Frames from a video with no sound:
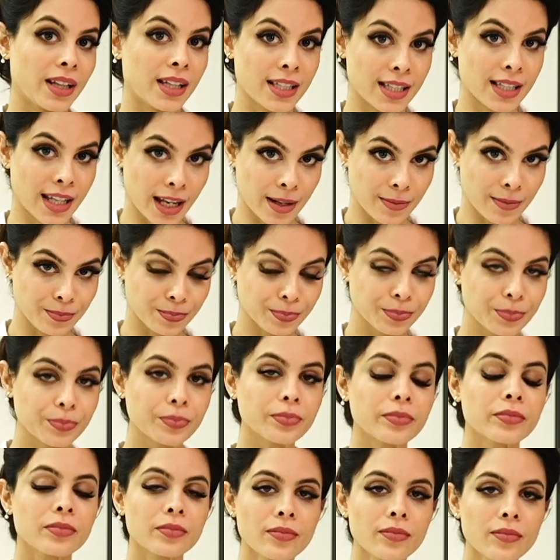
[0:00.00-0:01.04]
the skin.
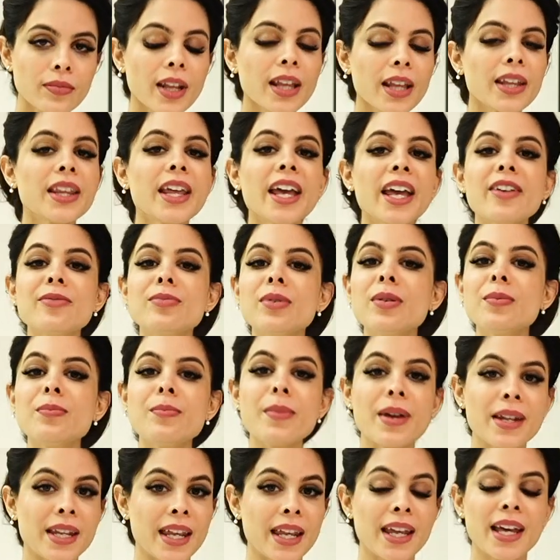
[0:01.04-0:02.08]
There have been
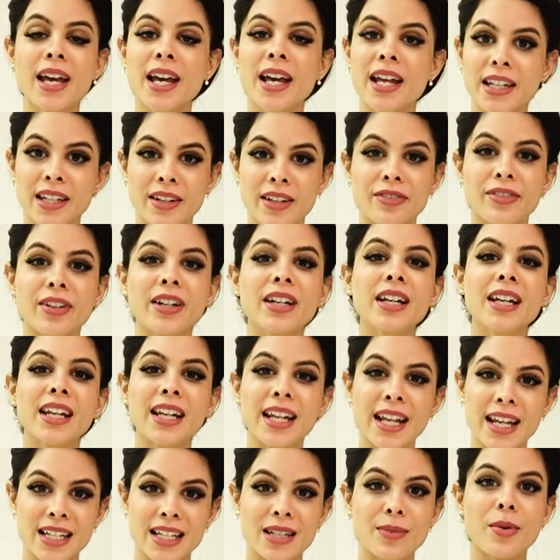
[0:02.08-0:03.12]
many different
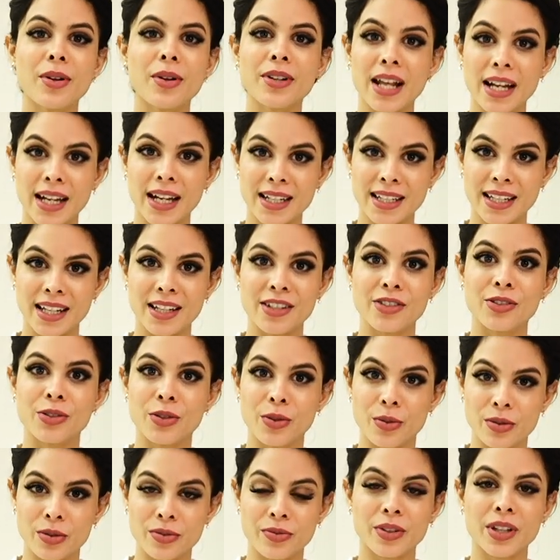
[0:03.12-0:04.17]
laser modalities
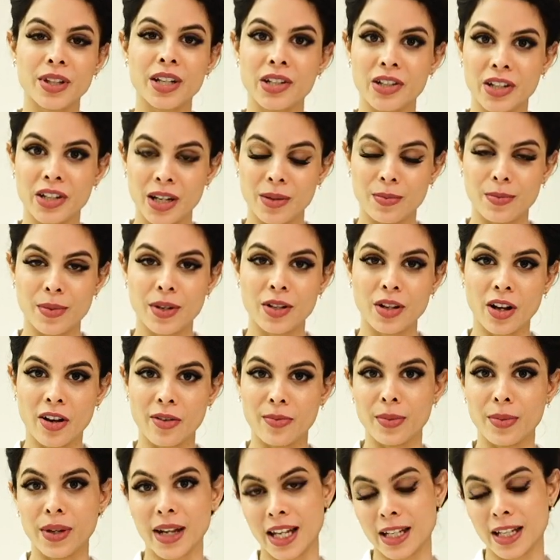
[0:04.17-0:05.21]
used for the treatment of
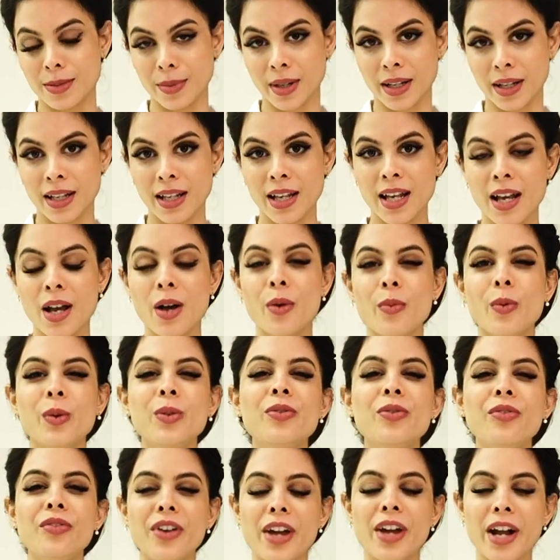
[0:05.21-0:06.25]
melasma with
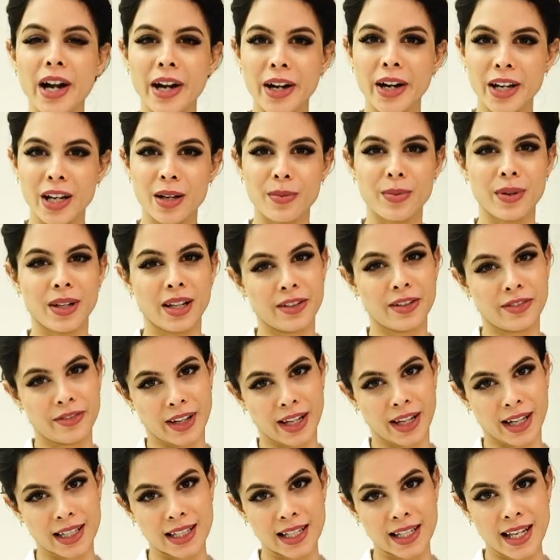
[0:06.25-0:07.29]
variable
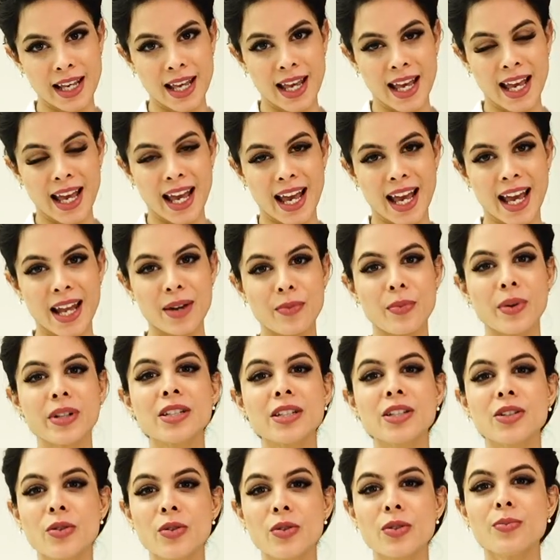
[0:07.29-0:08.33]
effect. And what's
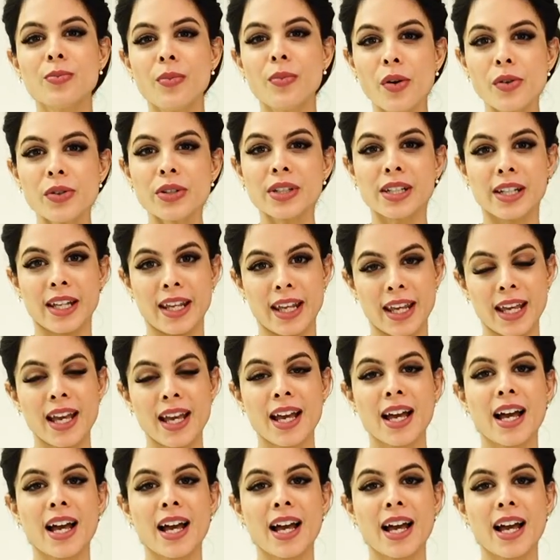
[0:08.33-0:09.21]
used mostly